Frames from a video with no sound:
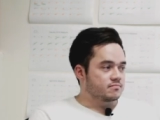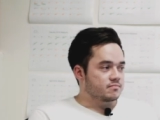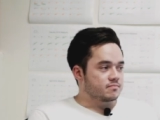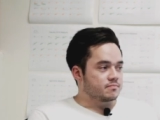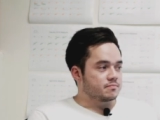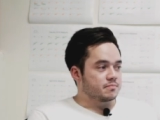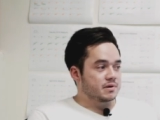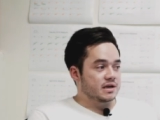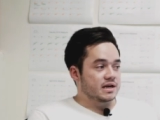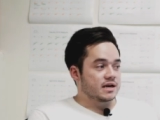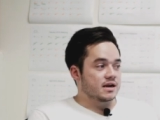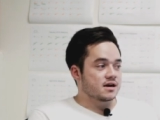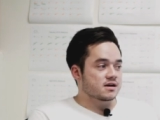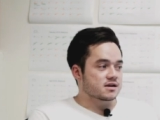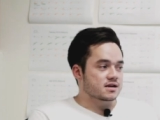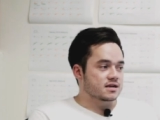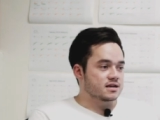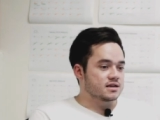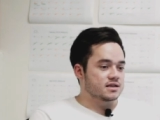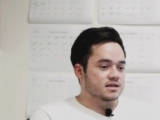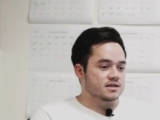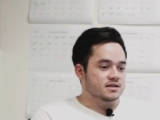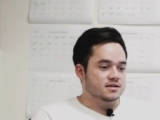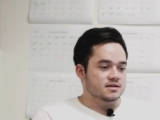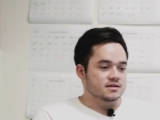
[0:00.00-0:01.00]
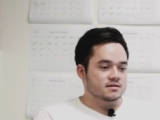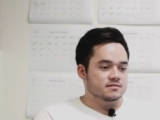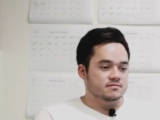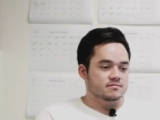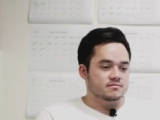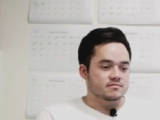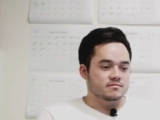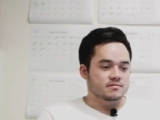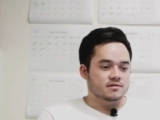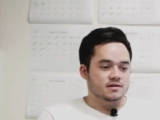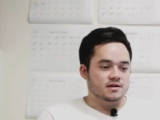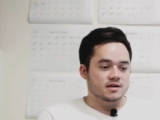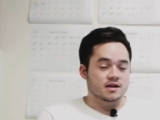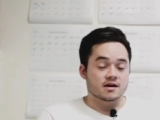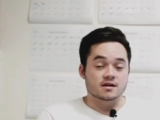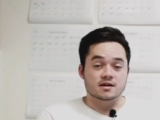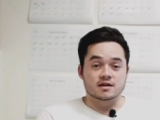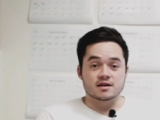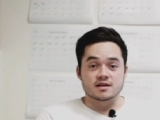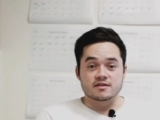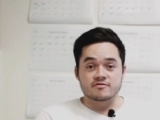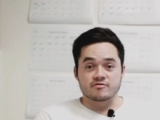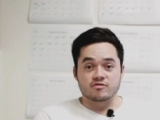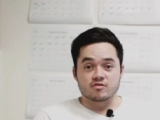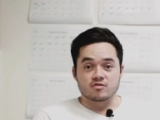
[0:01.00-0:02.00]
But luckily,
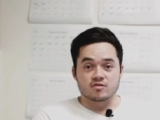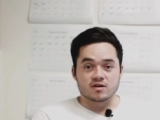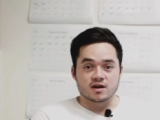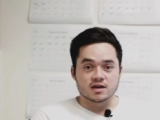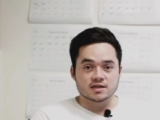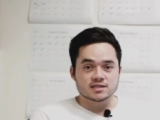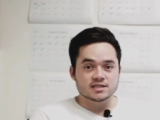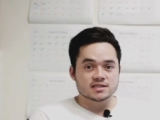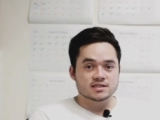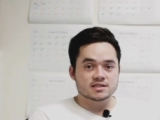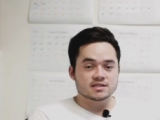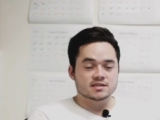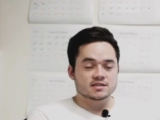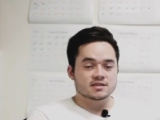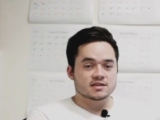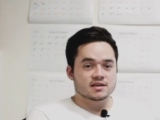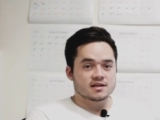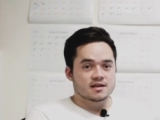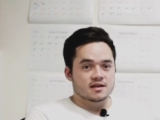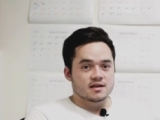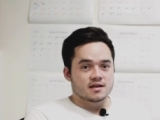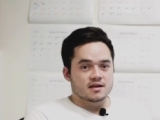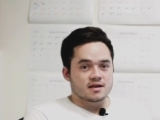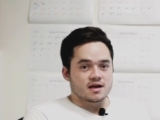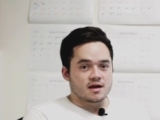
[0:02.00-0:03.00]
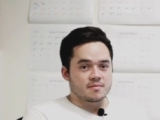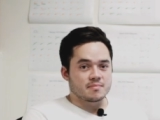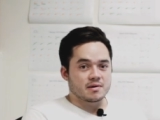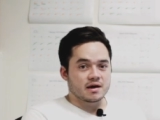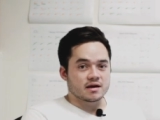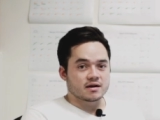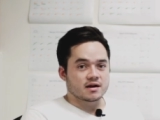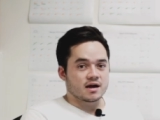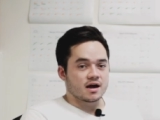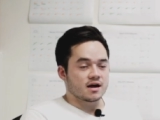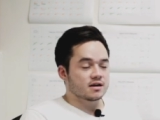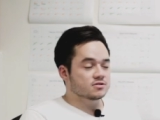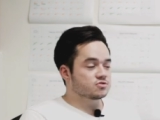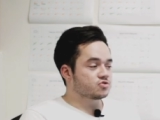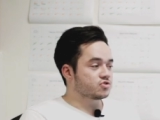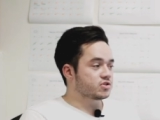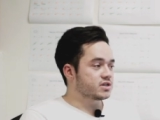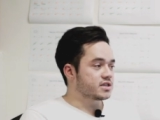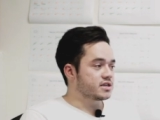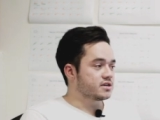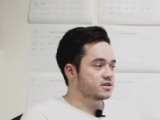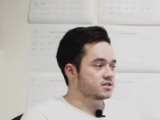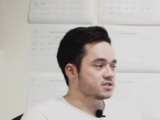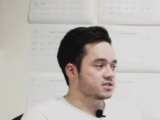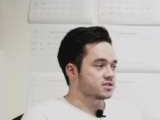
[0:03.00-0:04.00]
luckily for us, about a hundred
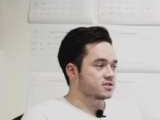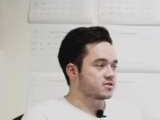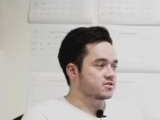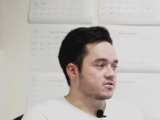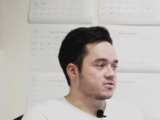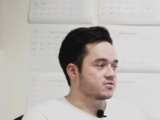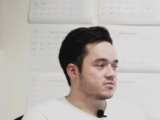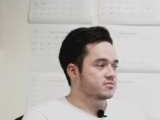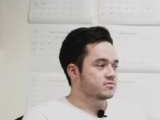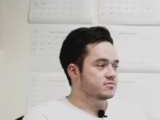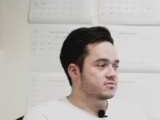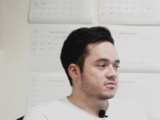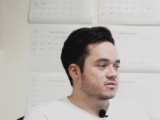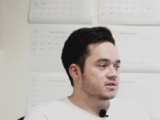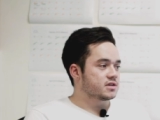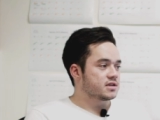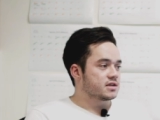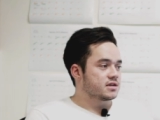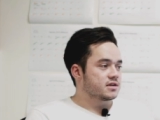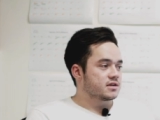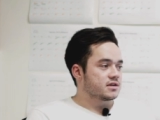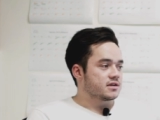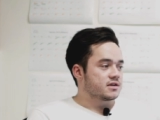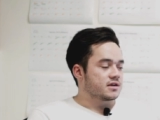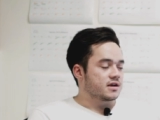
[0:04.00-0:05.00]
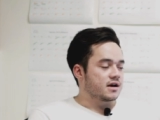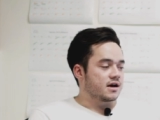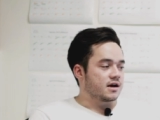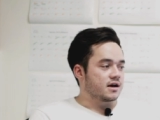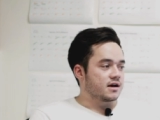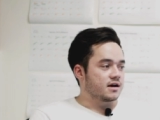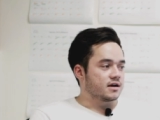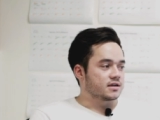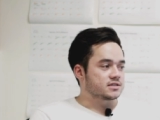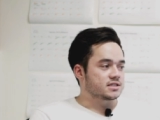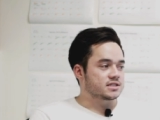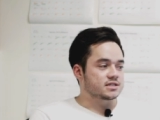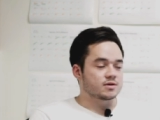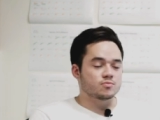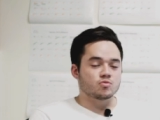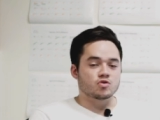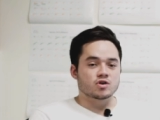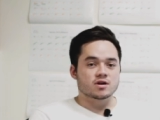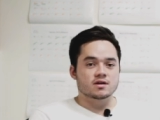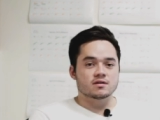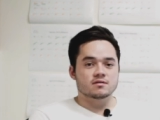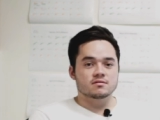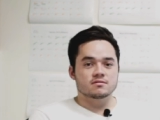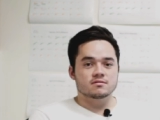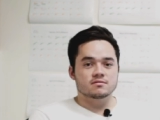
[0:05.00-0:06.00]
years ago, uh,
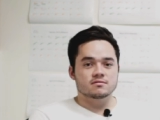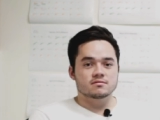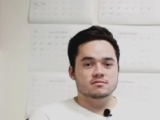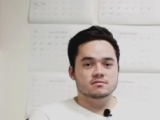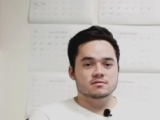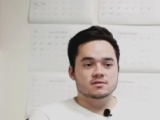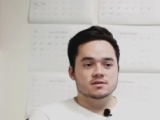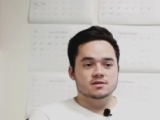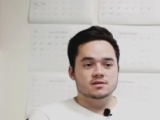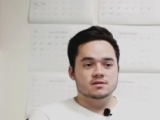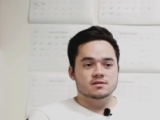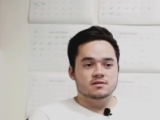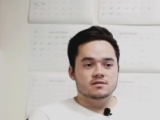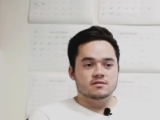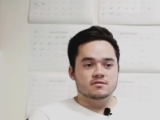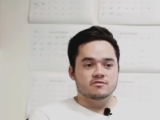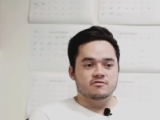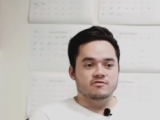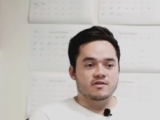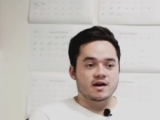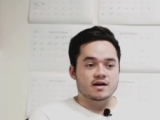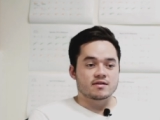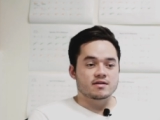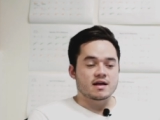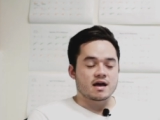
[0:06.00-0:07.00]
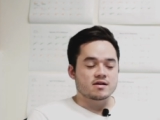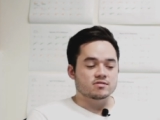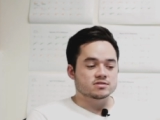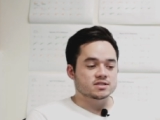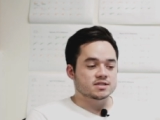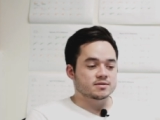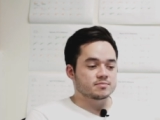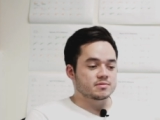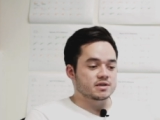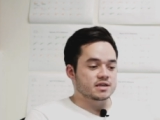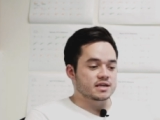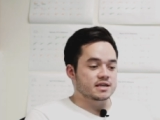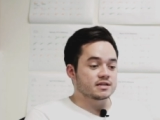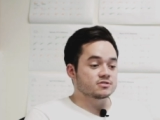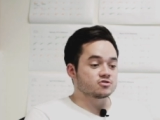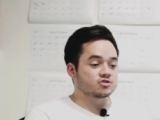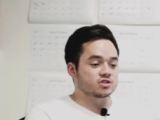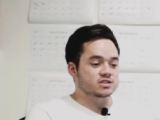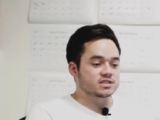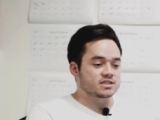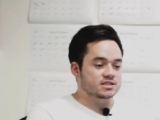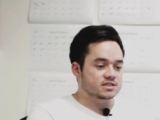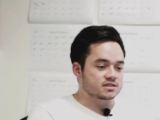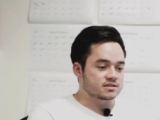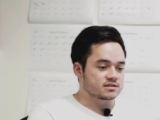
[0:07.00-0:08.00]
someone found out something
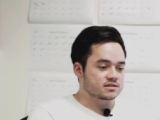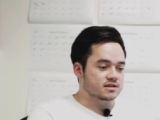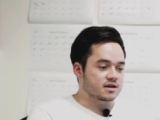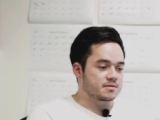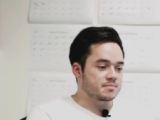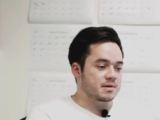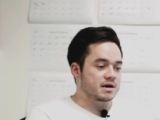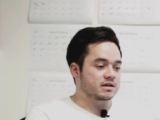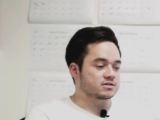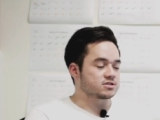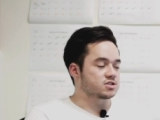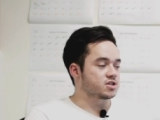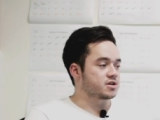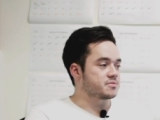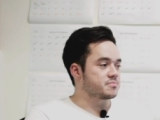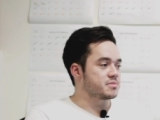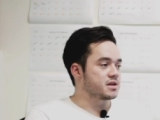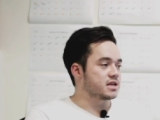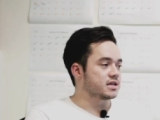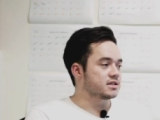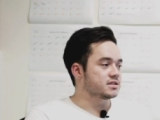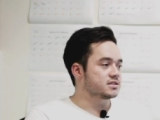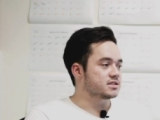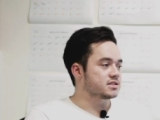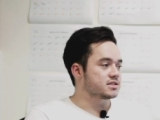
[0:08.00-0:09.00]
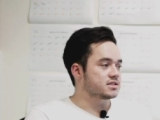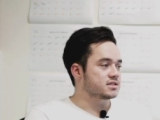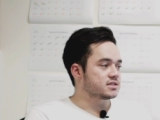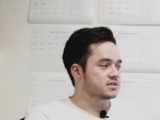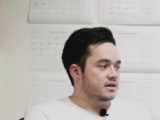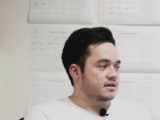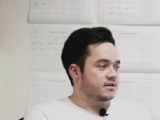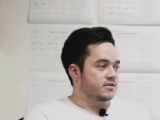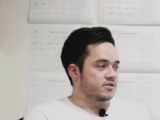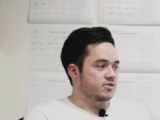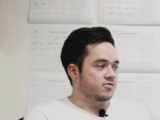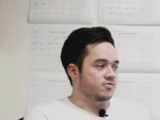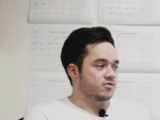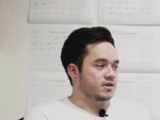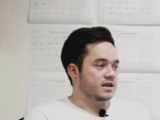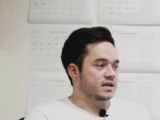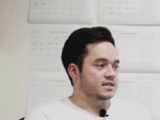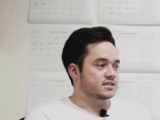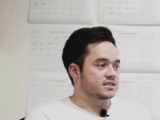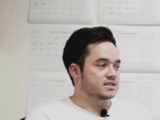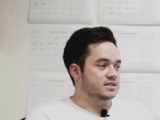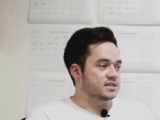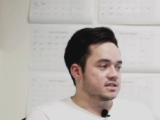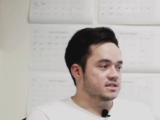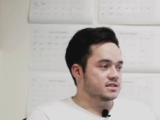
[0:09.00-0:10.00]
interesting about turbulence, known
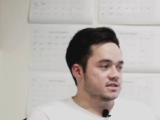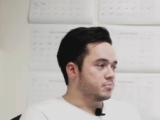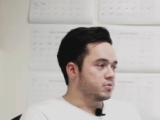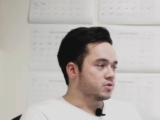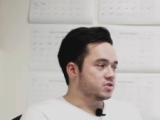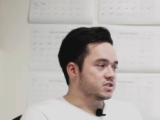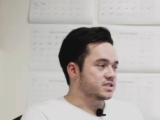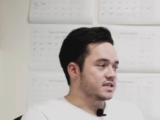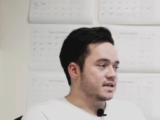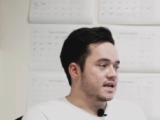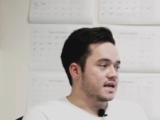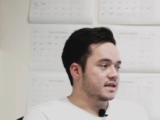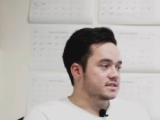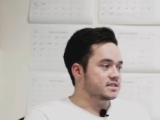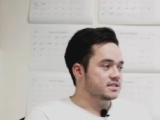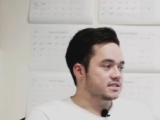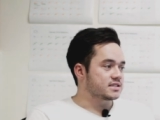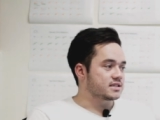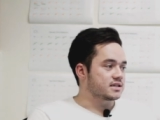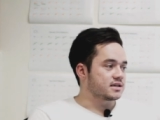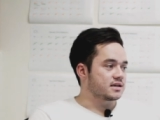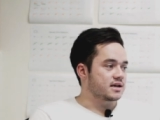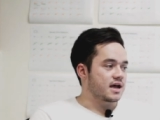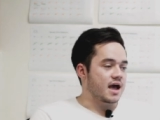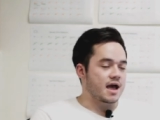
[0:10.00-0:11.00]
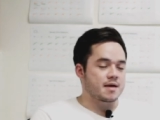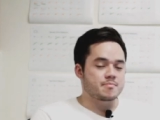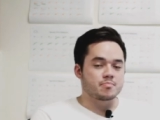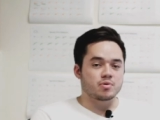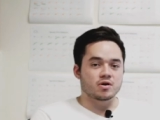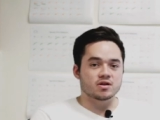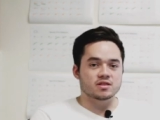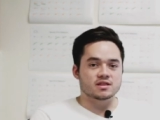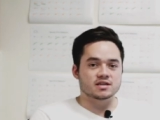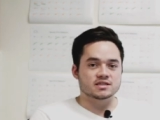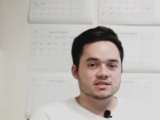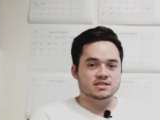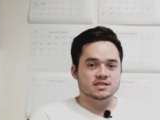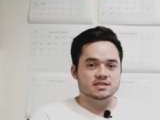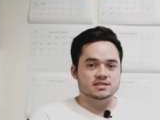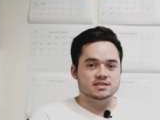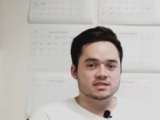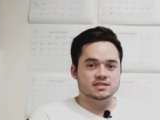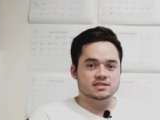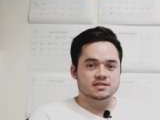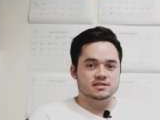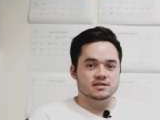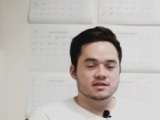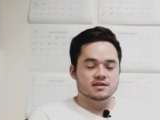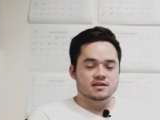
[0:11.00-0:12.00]
as the Boussinesq
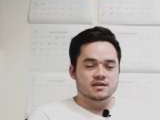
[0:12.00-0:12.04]
hypothesis.